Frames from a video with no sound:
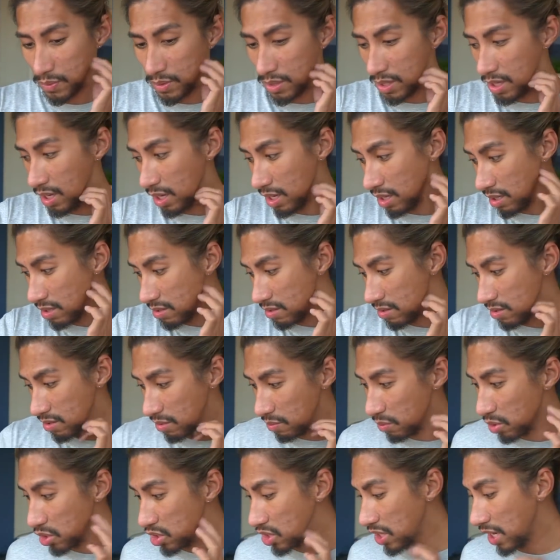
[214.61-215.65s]
Okay, so
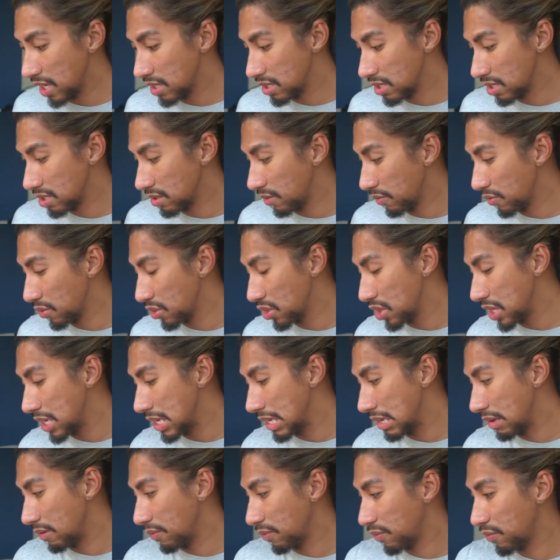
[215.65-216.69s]
more chances of
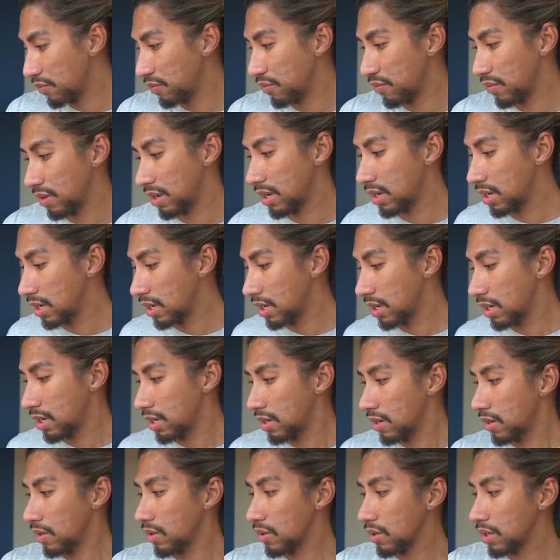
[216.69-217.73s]
thief.
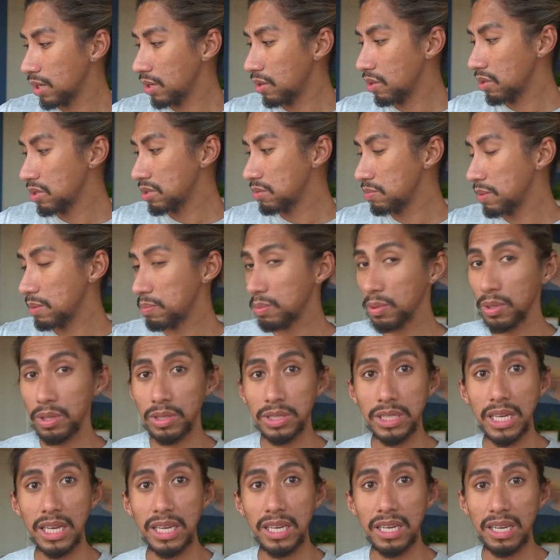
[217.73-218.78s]
Okay, or people
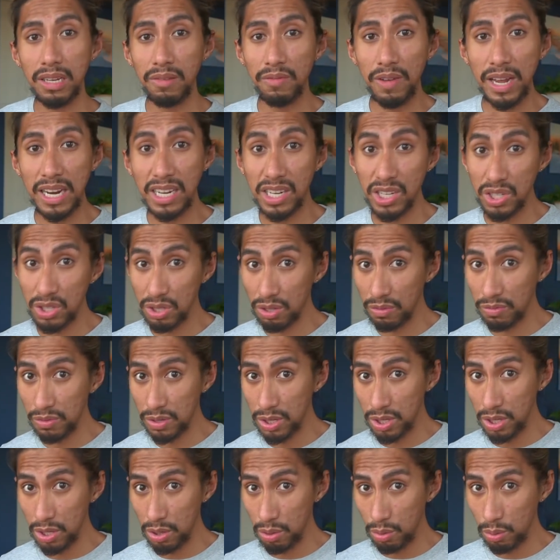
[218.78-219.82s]
taking advantage of
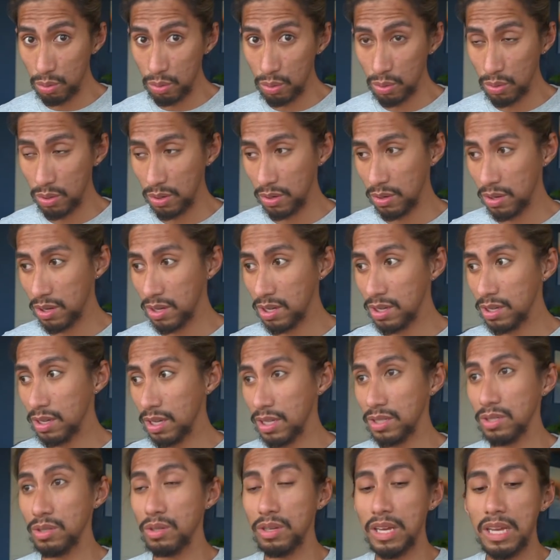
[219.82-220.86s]
you. Okay,
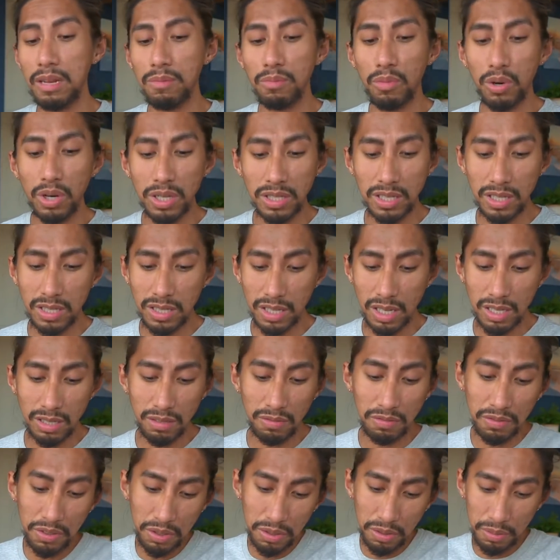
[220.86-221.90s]
as you gain more
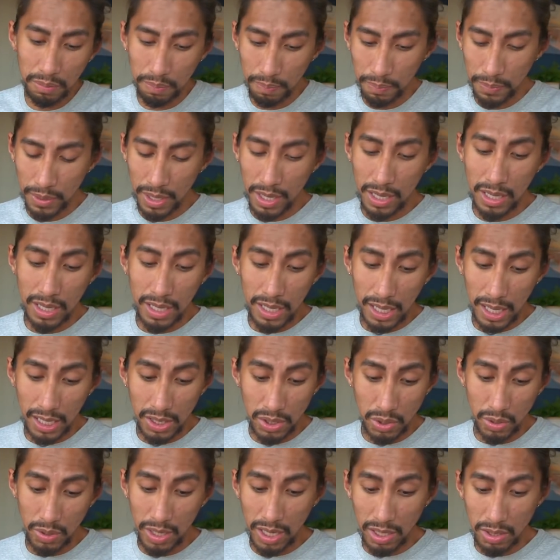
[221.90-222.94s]
successful,
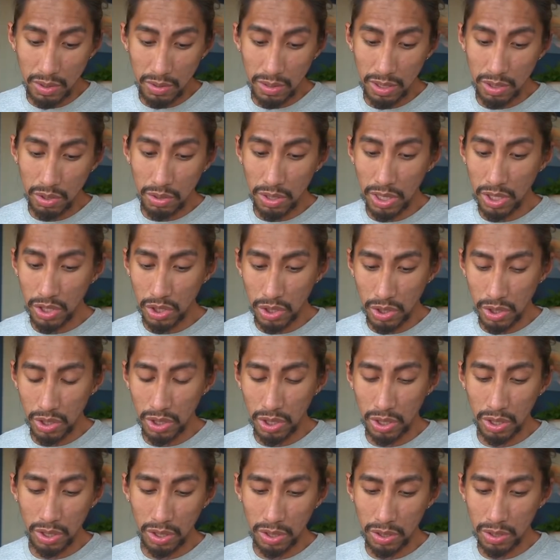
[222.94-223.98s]
as you get to the
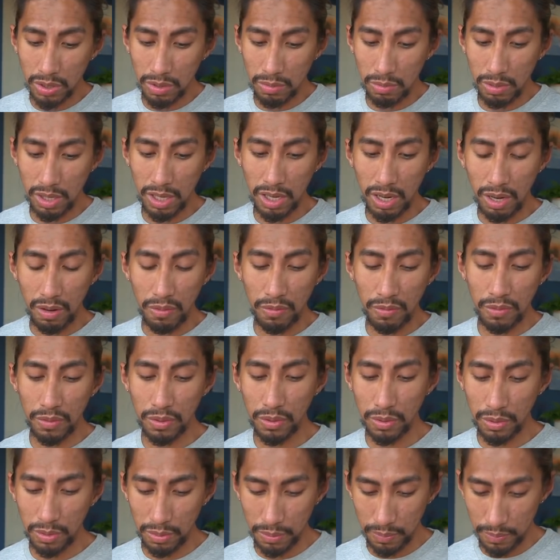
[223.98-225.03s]
treasure, be
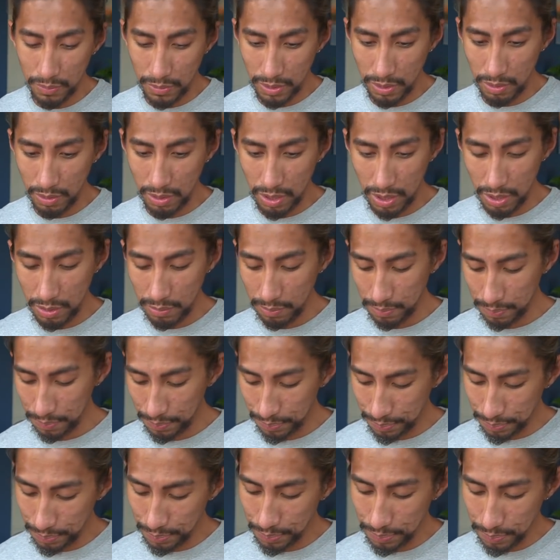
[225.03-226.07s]
careful. Okay,
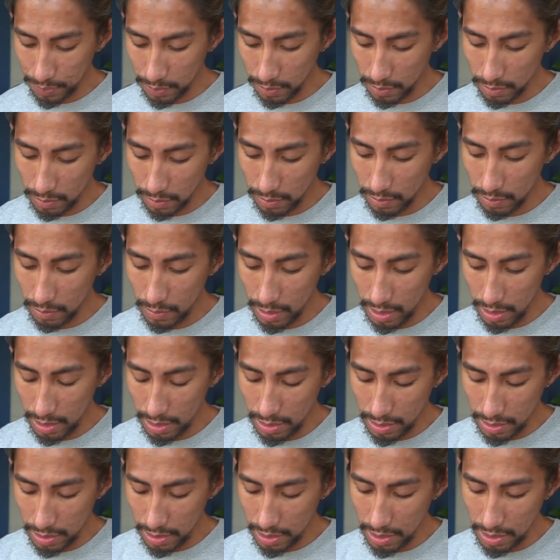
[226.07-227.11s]

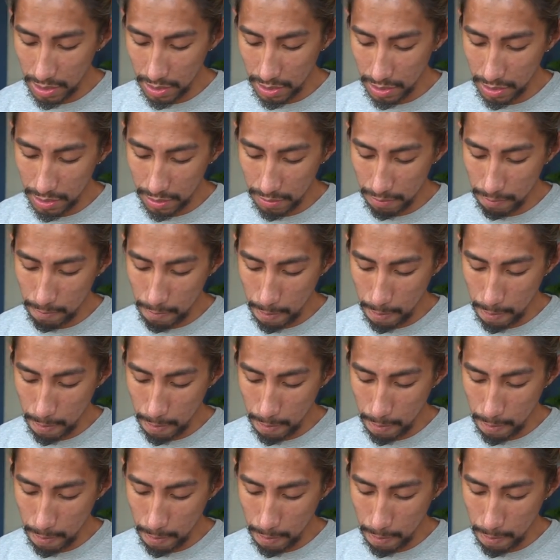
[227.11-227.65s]
let's see here.